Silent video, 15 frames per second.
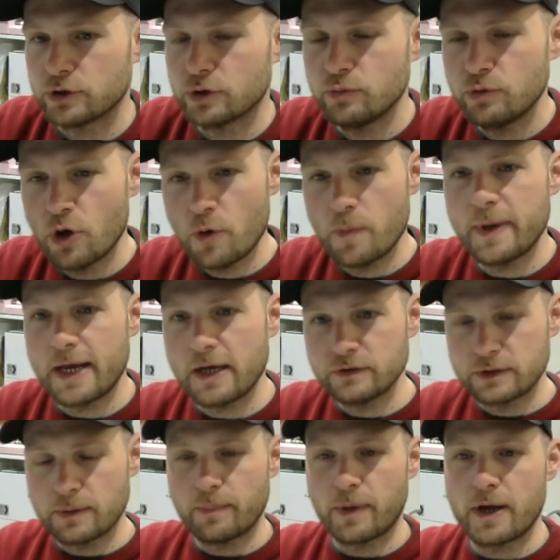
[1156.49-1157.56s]
So nobody
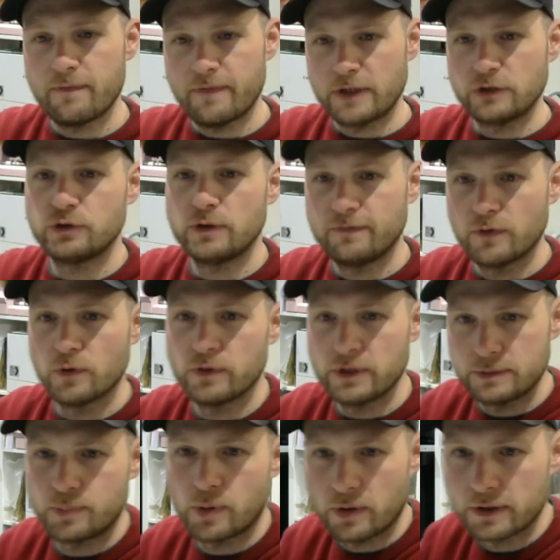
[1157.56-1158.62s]
else can buy inventory for
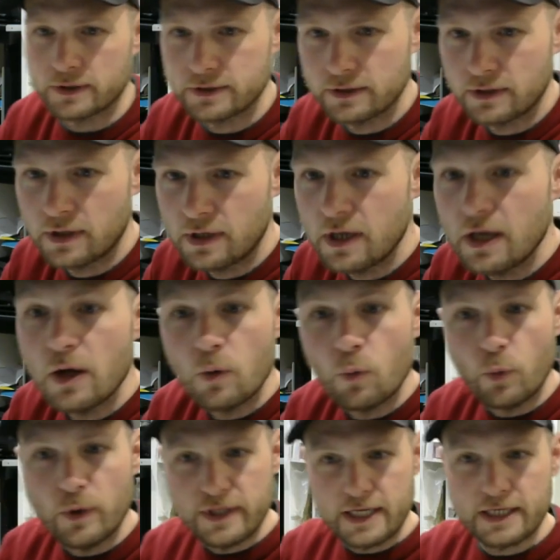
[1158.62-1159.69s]
this product,
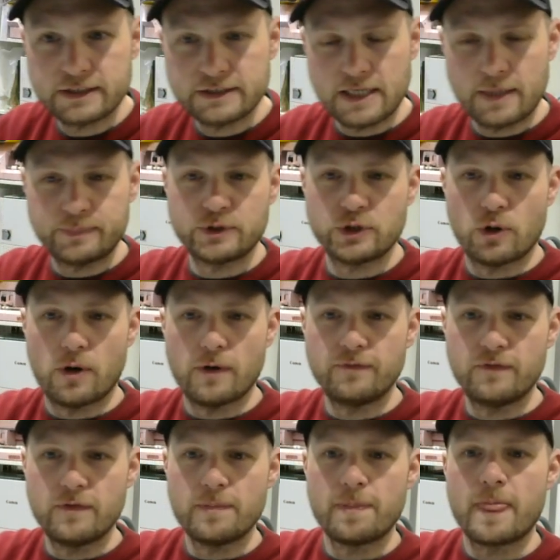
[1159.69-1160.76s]
with the exception
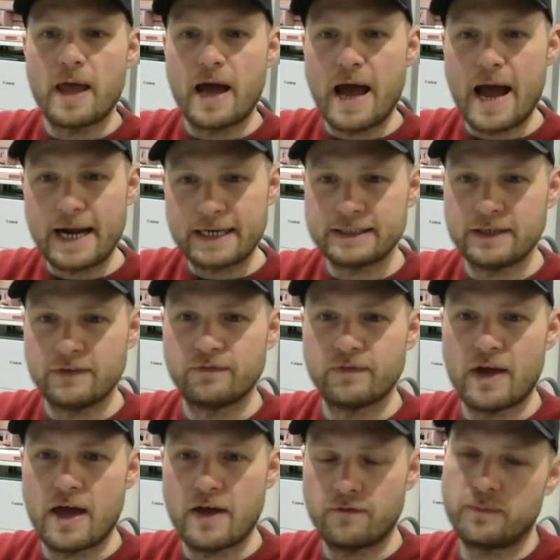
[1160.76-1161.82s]
of active
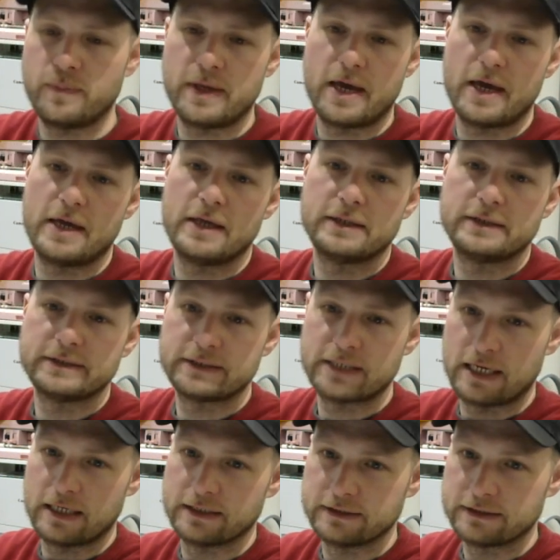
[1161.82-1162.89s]
FBA
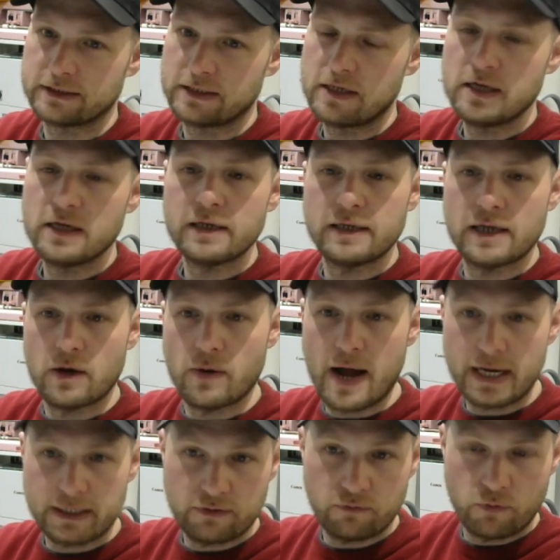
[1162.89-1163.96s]
sellers. Now,
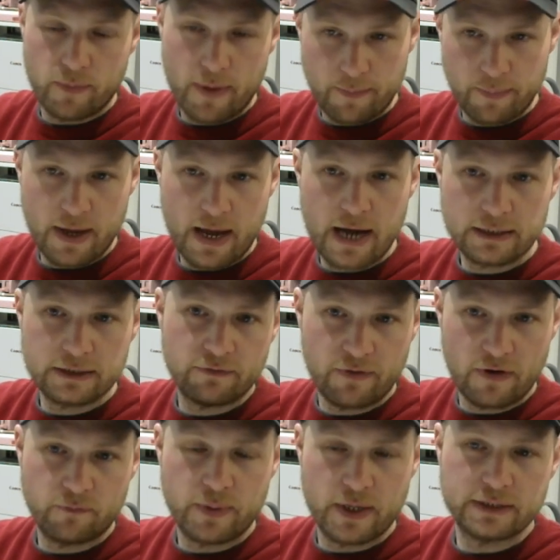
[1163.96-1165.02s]
remember, active
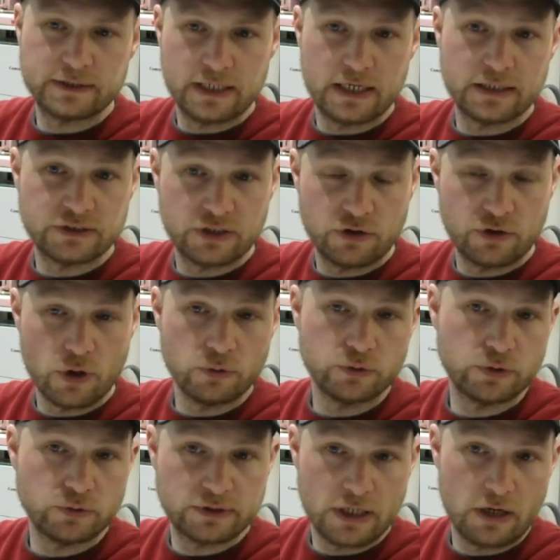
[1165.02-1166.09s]
FBA sellers are those
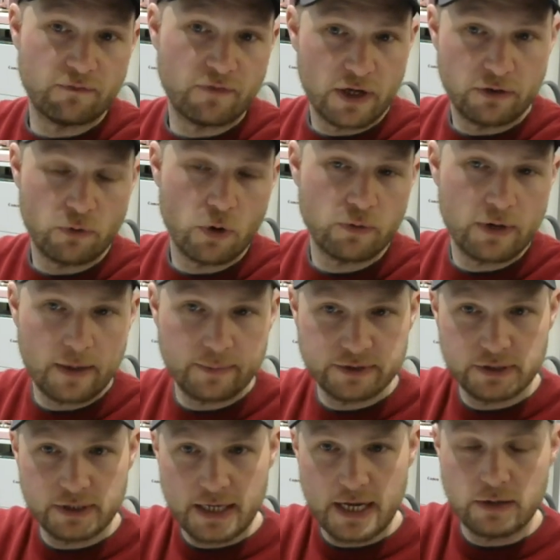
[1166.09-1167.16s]
who sell via their own
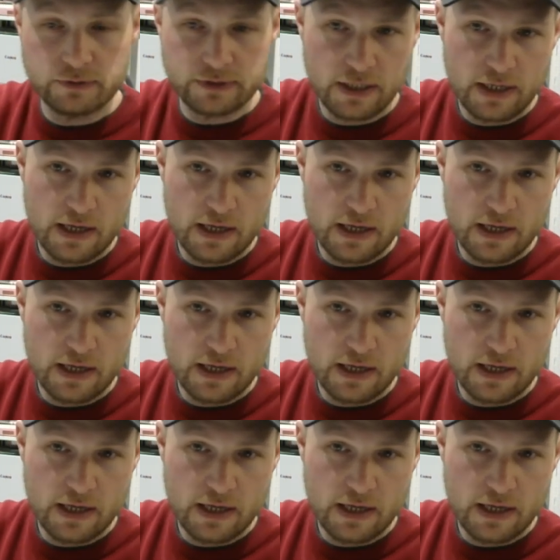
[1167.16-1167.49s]
Amazon account.